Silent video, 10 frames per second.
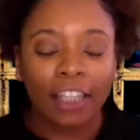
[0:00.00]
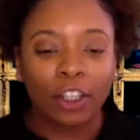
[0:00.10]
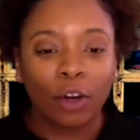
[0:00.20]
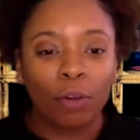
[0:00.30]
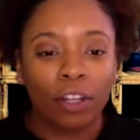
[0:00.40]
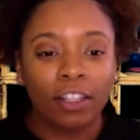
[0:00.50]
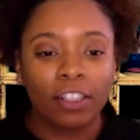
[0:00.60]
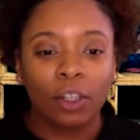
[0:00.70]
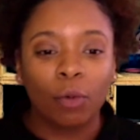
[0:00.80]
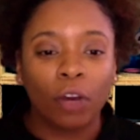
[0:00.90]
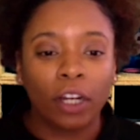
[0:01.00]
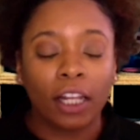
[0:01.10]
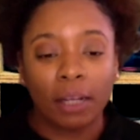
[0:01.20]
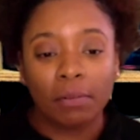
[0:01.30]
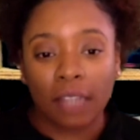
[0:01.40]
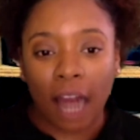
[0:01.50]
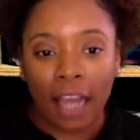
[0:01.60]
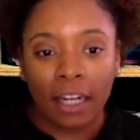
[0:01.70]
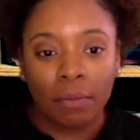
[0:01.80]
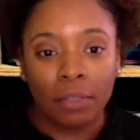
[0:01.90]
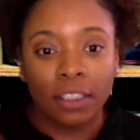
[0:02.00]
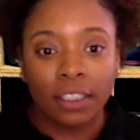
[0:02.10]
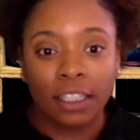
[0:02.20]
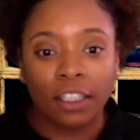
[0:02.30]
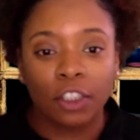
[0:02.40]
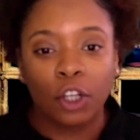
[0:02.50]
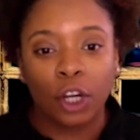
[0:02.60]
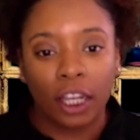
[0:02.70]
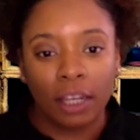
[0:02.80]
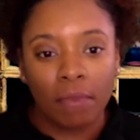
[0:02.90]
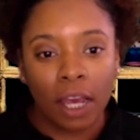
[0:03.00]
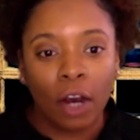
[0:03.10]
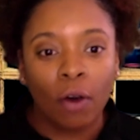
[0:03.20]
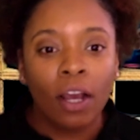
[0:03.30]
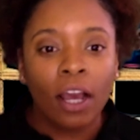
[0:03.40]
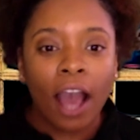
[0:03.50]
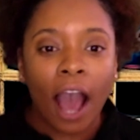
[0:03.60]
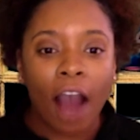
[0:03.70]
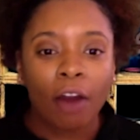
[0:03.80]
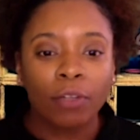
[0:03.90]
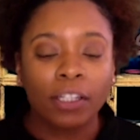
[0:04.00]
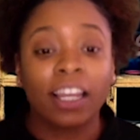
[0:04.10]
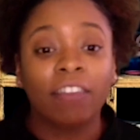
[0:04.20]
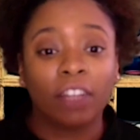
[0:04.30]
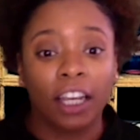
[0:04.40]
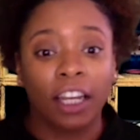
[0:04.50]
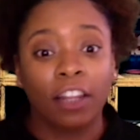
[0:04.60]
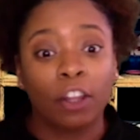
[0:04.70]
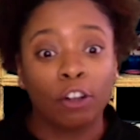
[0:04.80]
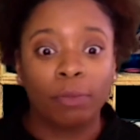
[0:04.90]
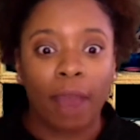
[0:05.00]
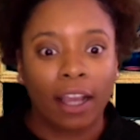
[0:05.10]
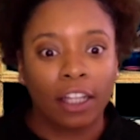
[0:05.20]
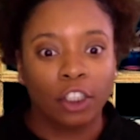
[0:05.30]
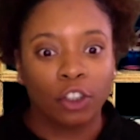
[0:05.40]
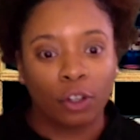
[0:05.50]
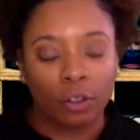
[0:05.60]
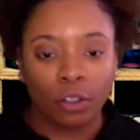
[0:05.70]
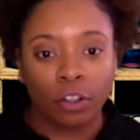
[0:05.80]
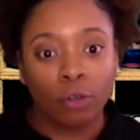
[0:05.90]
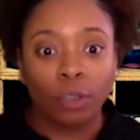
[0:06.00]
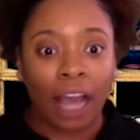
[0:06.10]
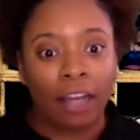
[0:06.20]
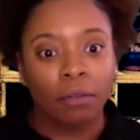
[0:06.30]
So when someone claims an item and sends it to your email, how are we safely getting those packages or those items?